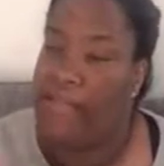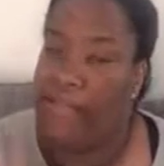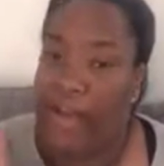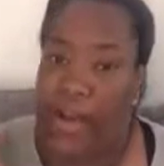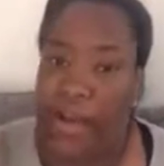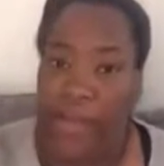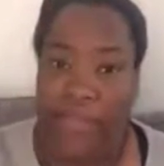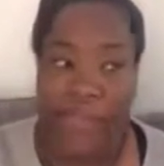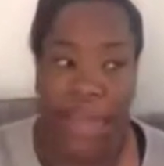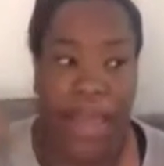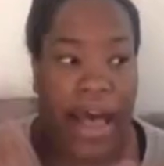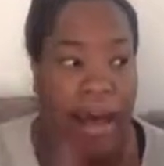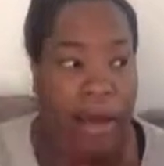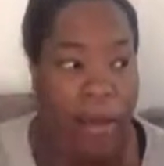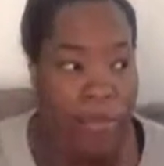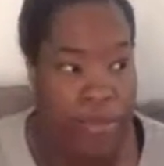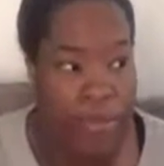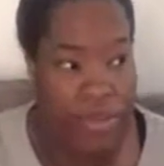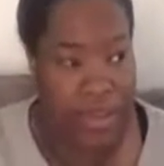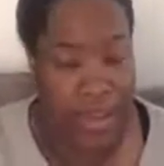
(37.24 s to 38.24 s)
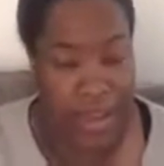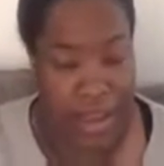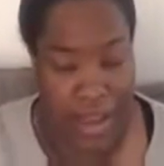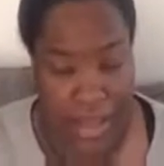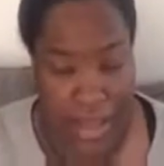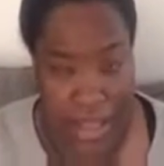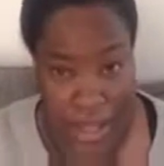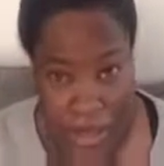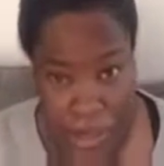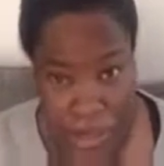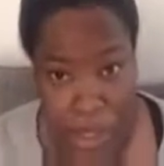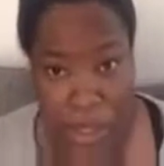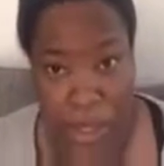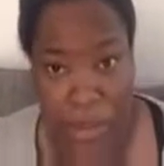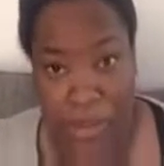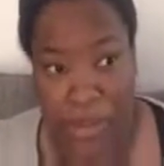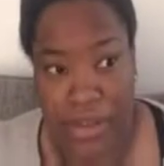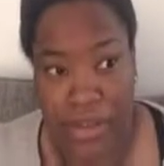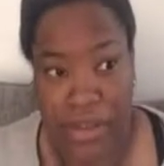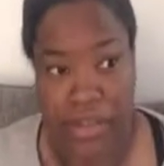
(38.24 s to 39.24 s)
Found out a
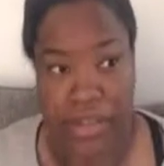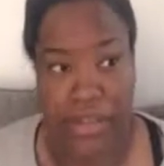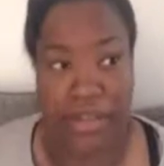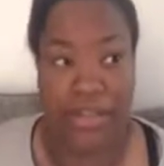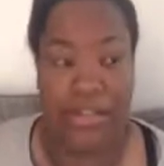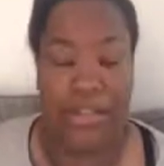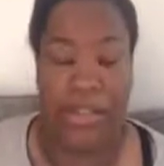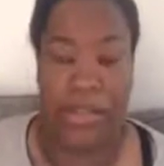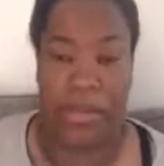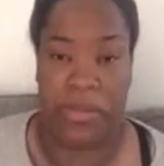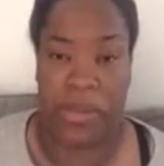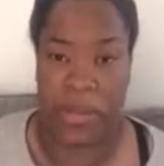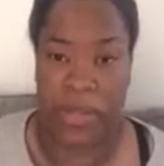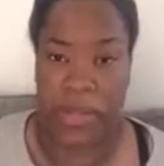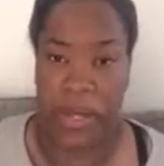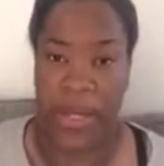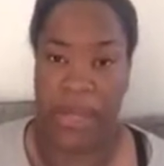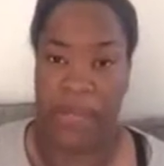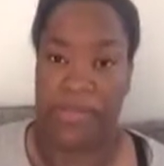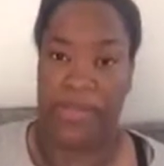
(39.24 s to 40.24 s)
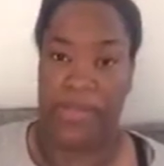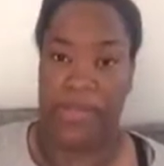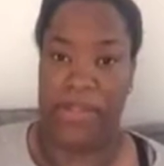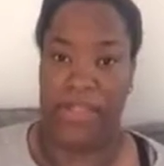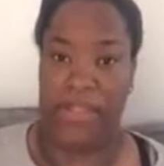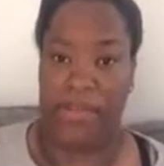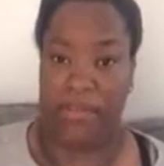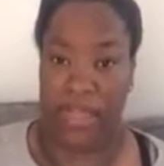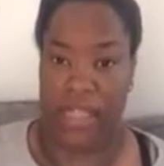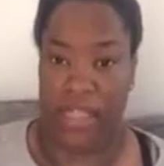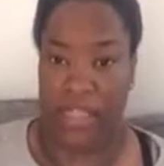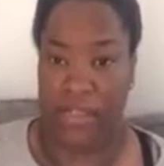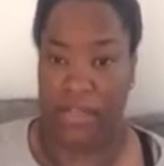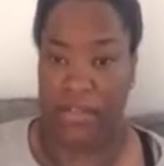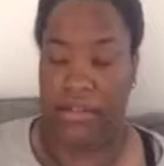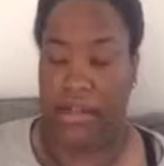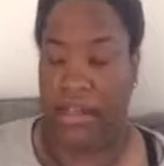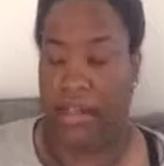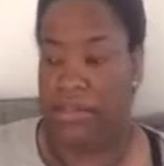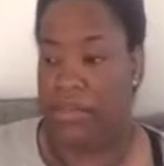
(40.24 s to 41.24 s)
YouTuber subscribed to
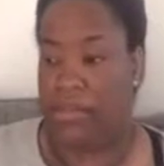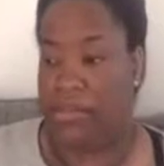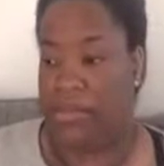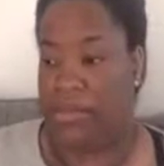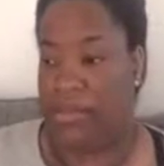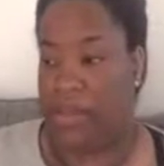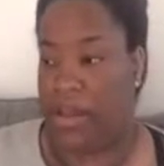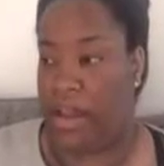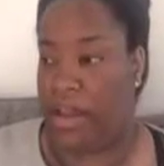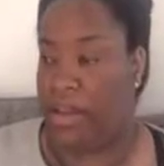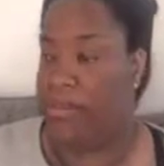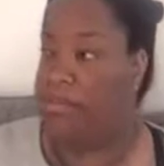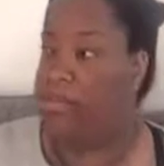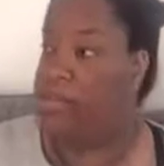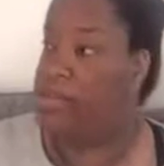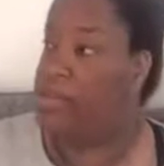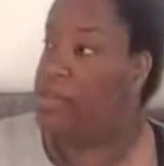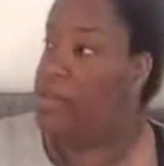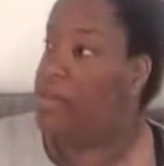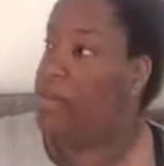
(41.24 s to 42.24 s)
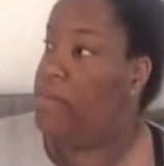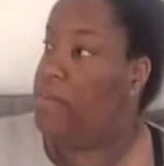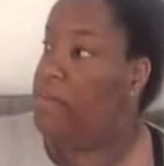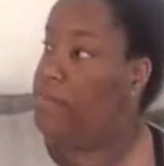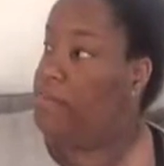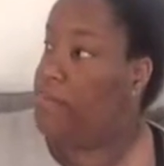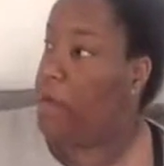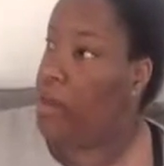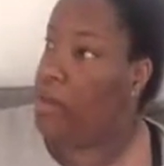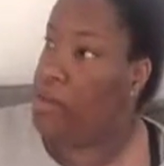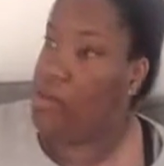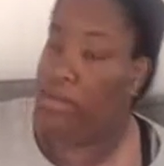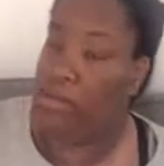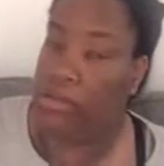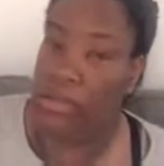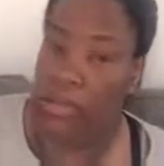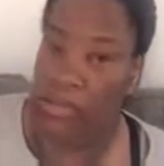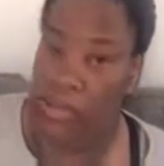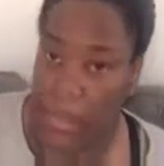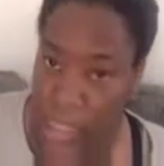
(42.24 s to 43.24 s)
me, not subscribed,
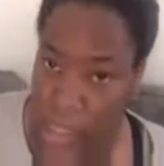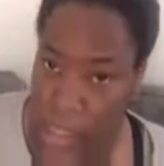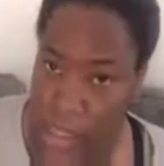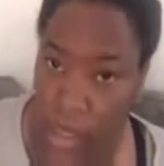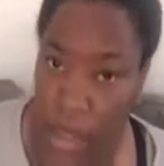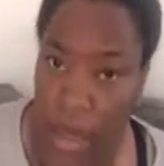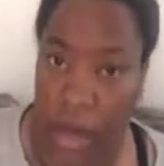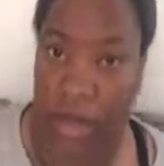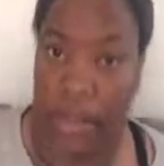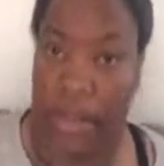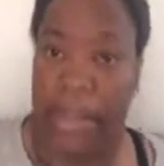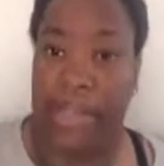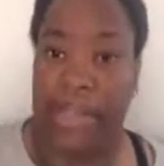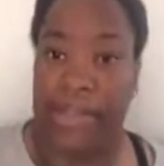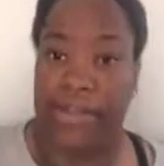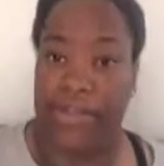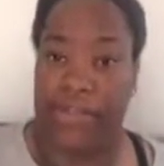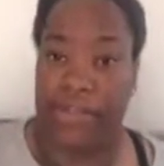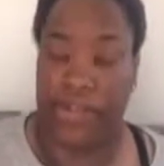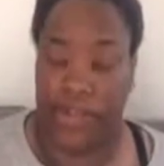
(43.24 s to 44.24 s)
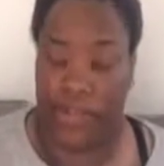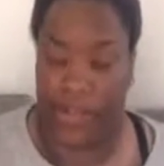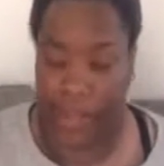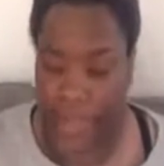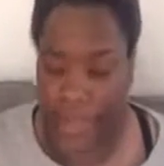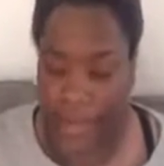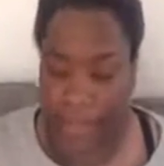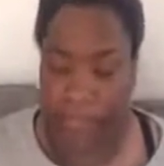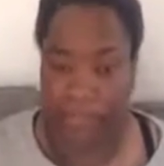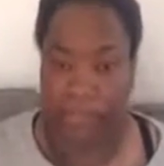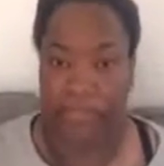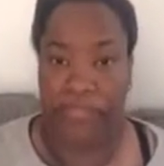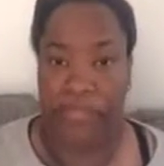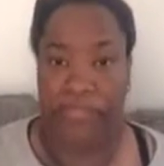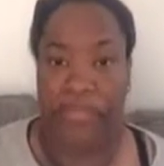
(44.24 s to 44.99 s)
followed me on Instagram.